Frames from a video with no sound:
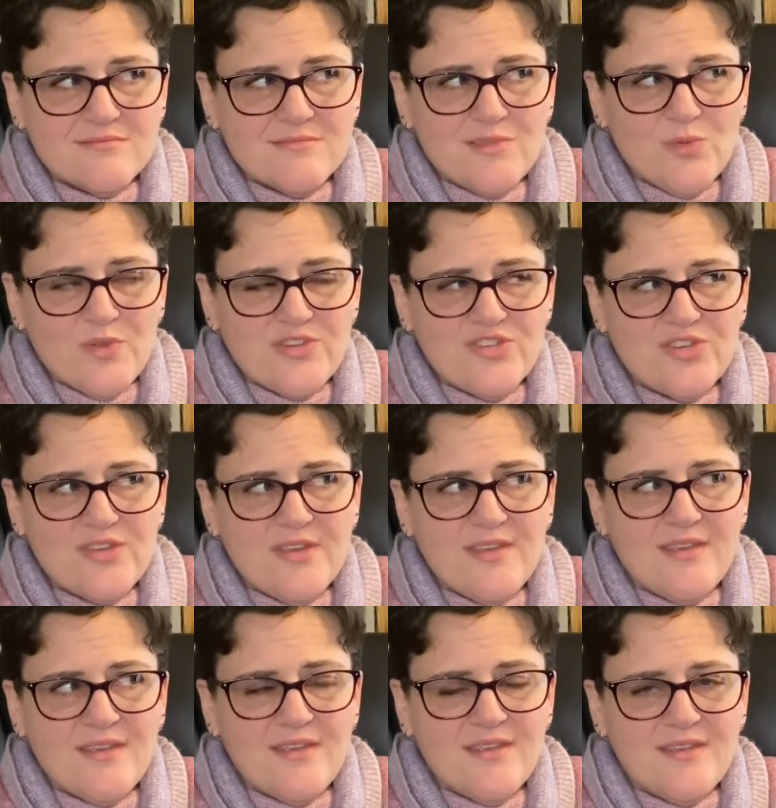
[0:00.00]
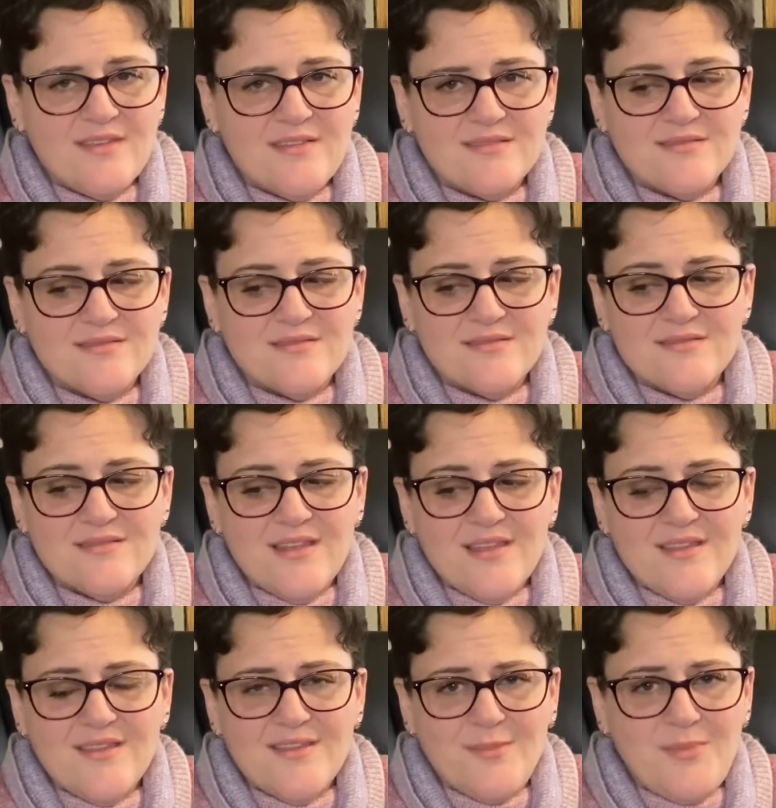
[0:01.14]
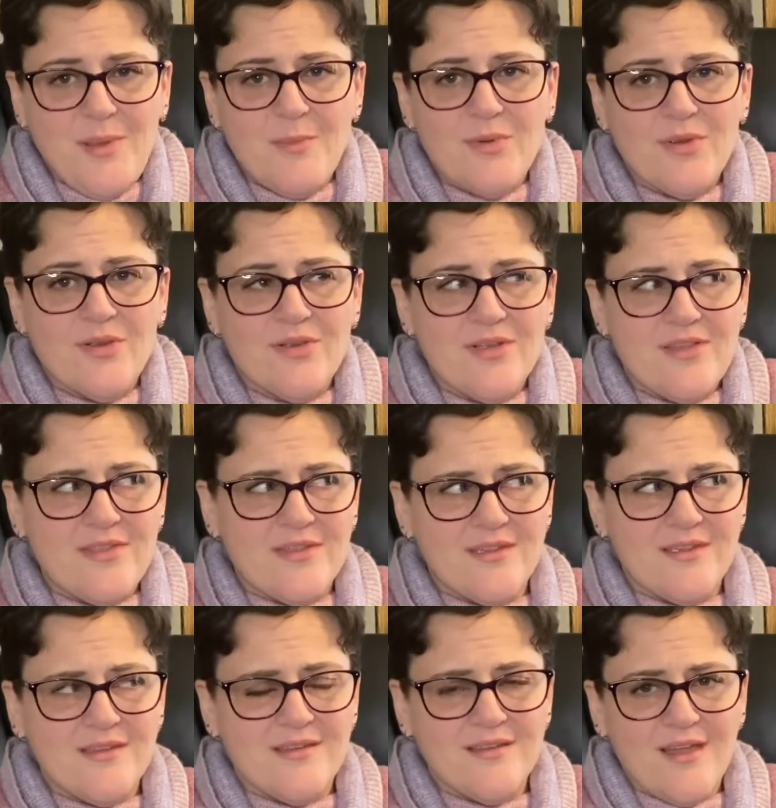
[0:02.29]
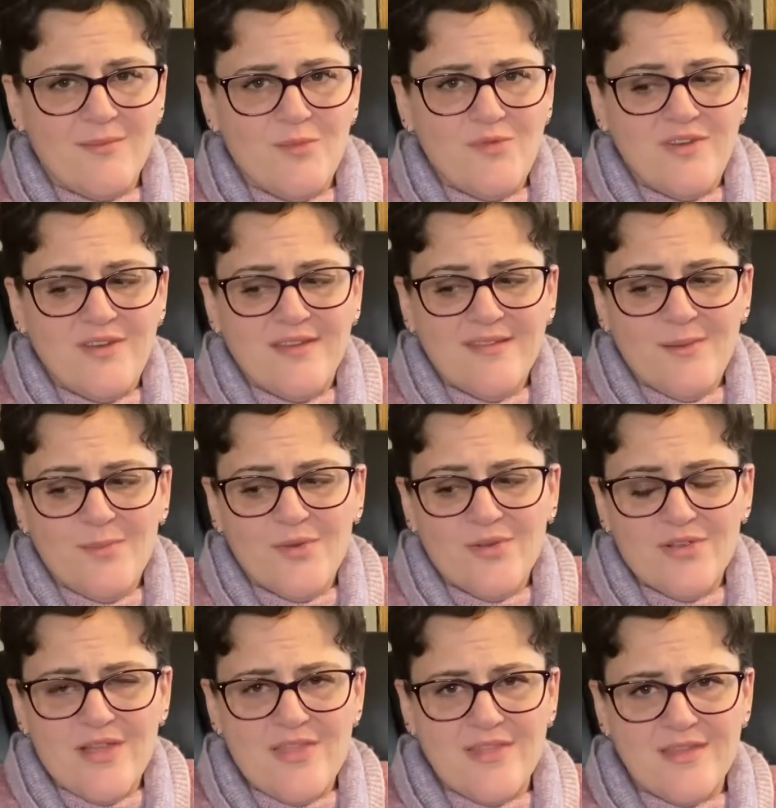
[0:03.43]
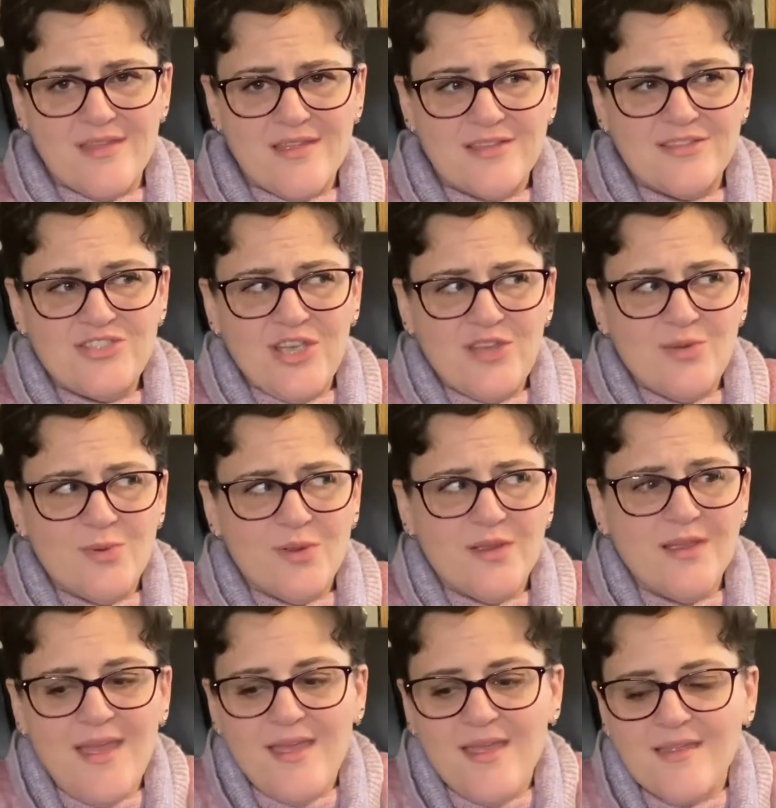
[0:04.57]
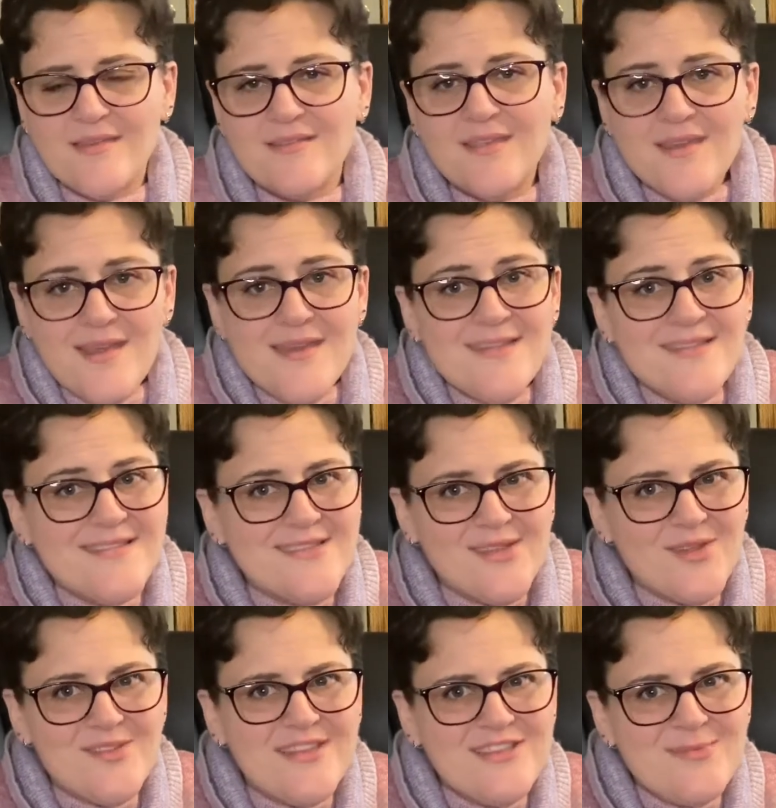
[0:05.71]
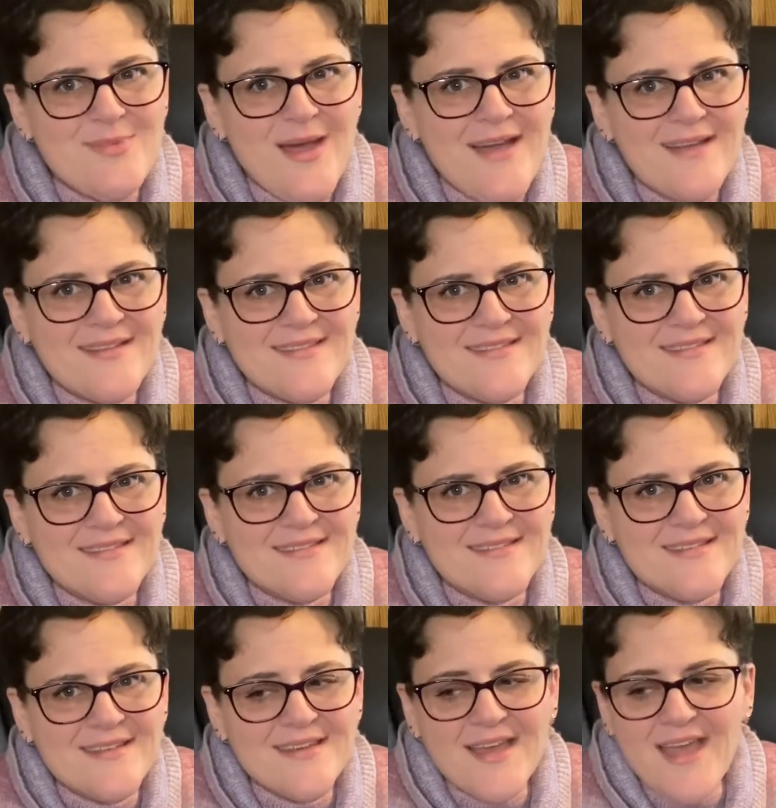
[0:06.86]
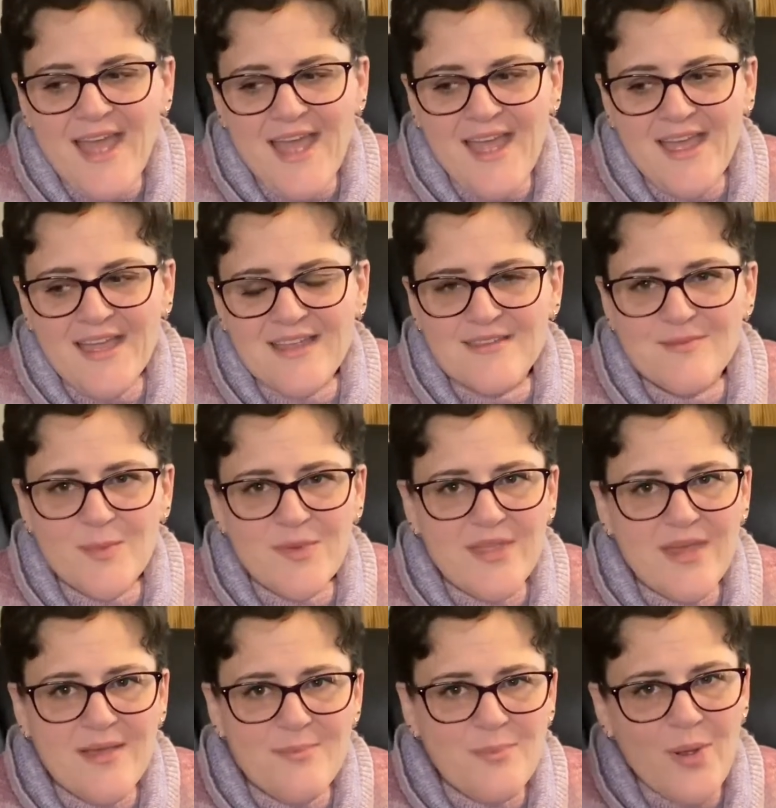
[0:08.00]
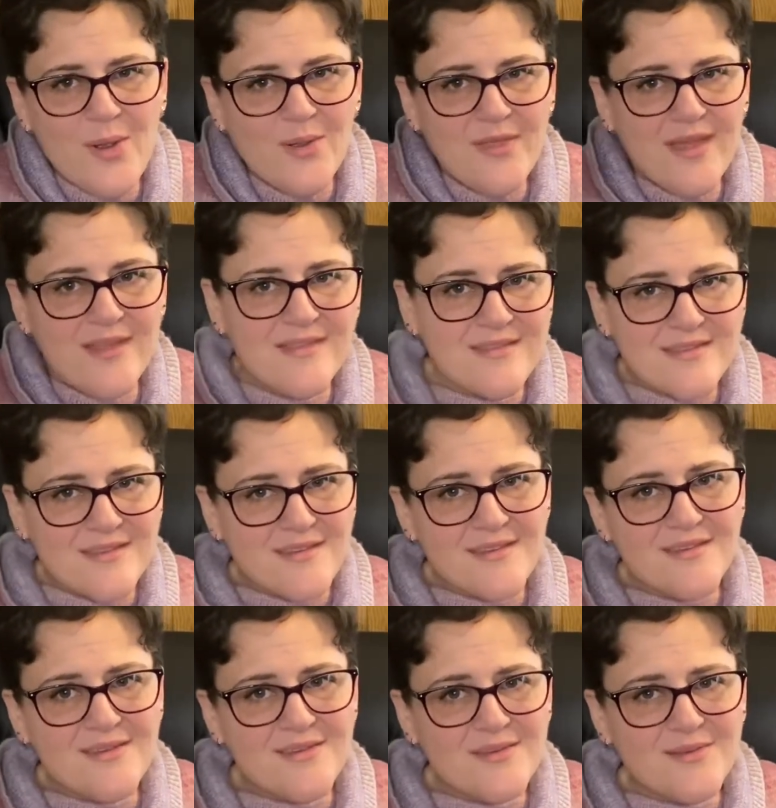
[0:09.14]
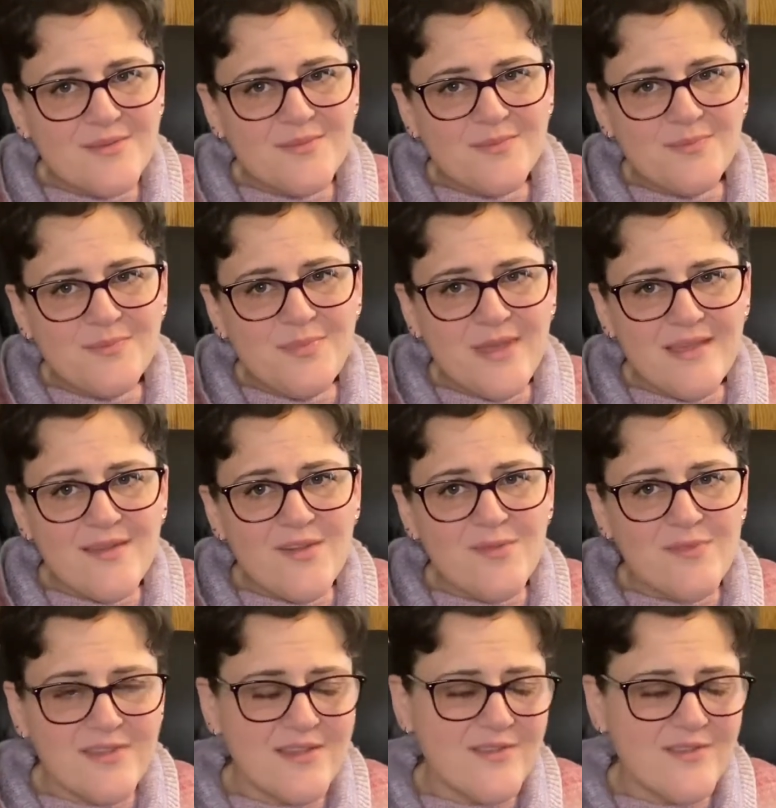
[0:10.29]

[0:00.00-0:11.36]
originally, like, September, and then got moved to December, and then January, and still no Stitchy Box. And remember that part, that the piece I was missing